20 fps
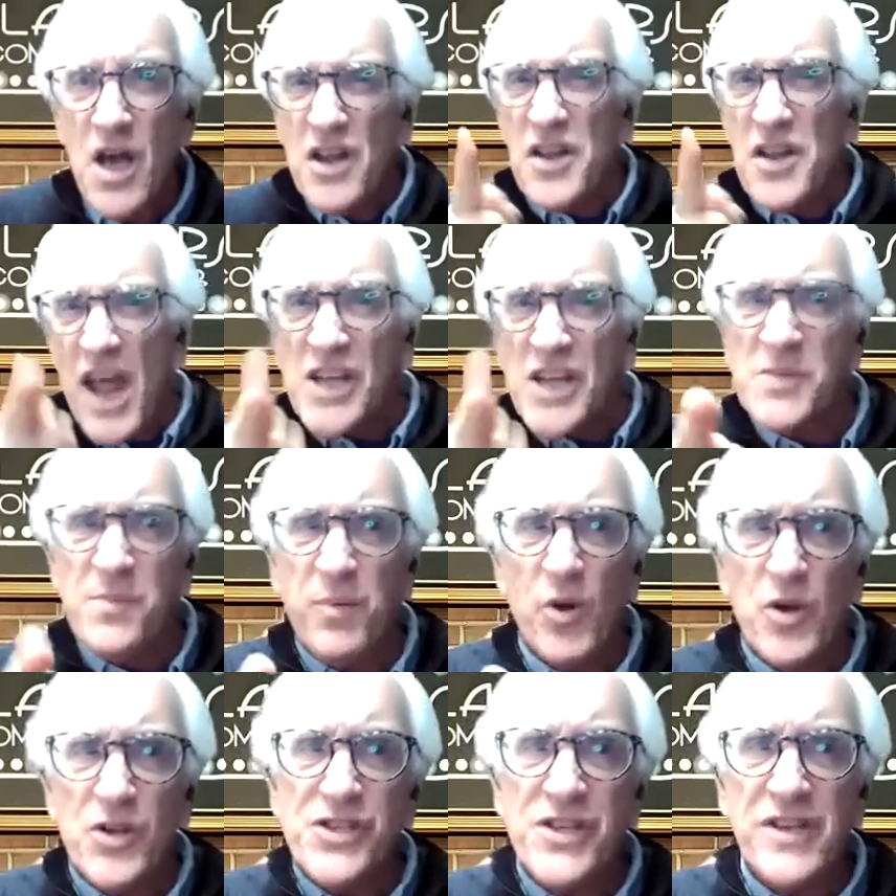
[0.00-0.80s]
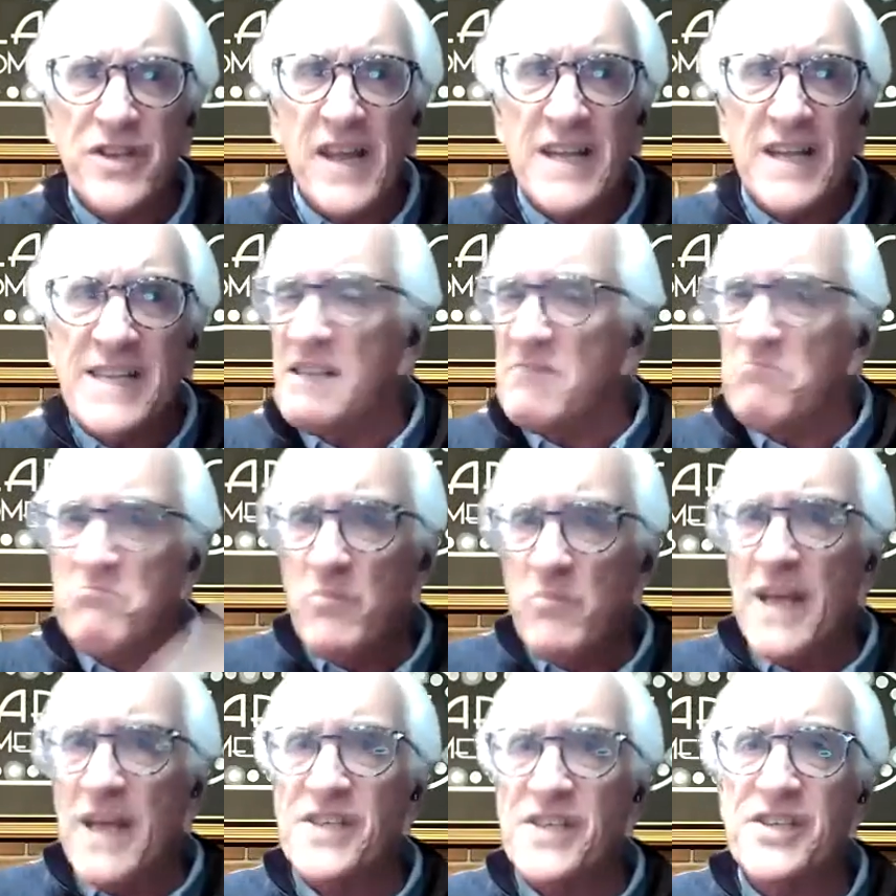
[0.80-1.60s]
Next person that
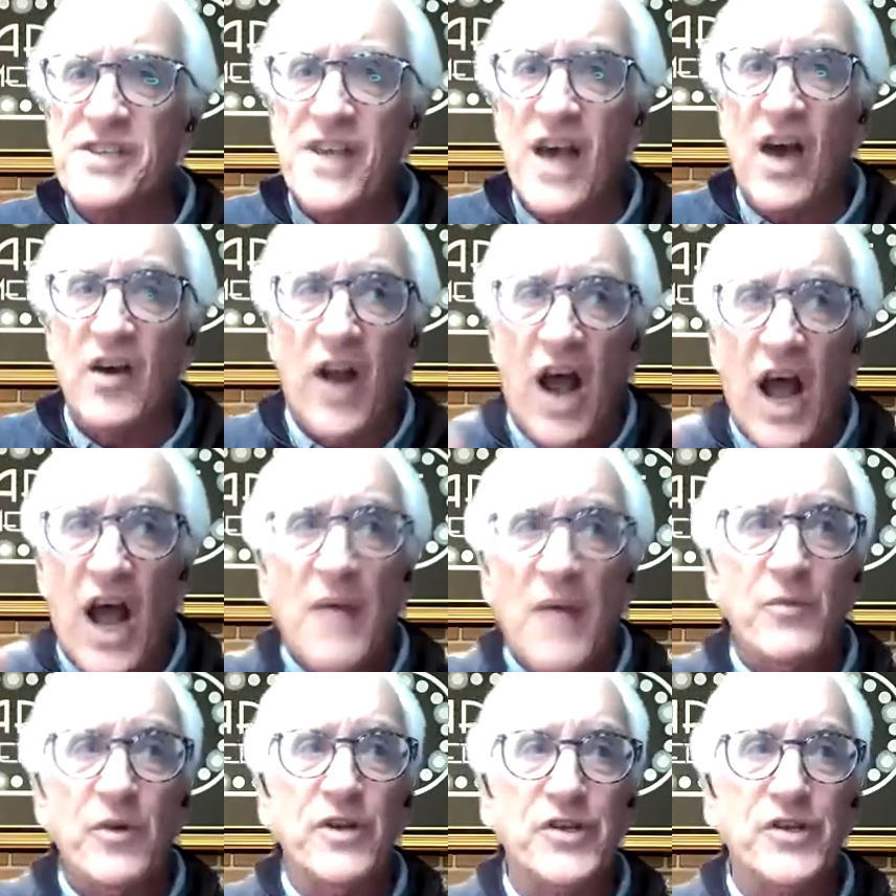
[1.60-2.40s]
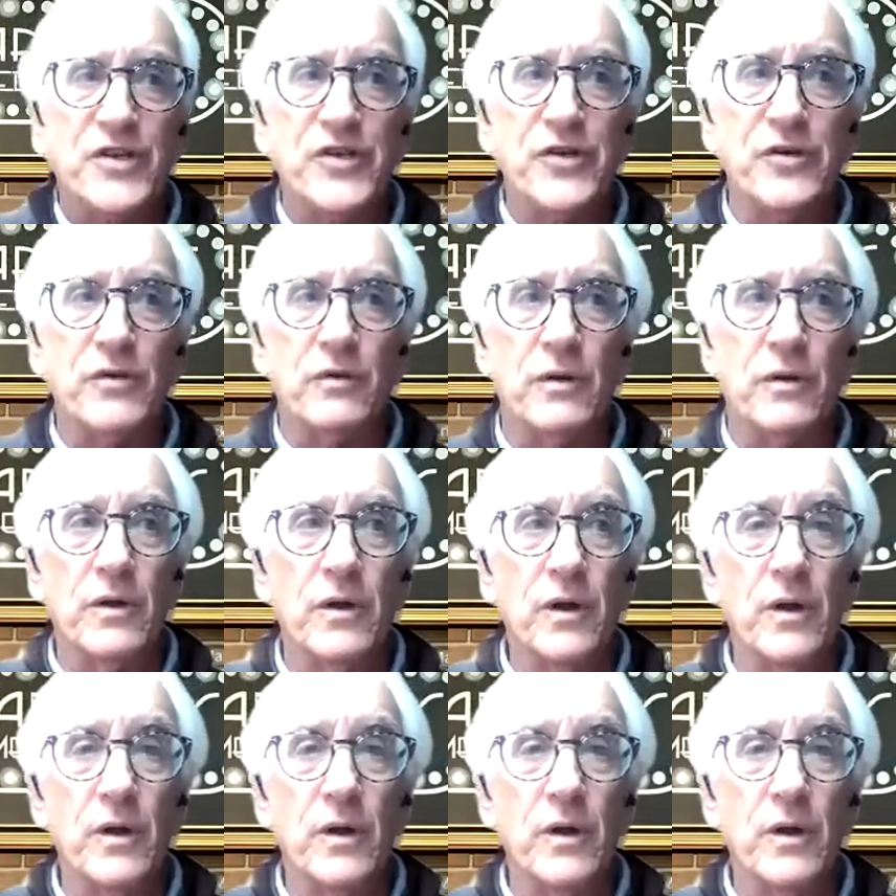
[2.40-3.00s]
makes a sound, I'm going to shoot.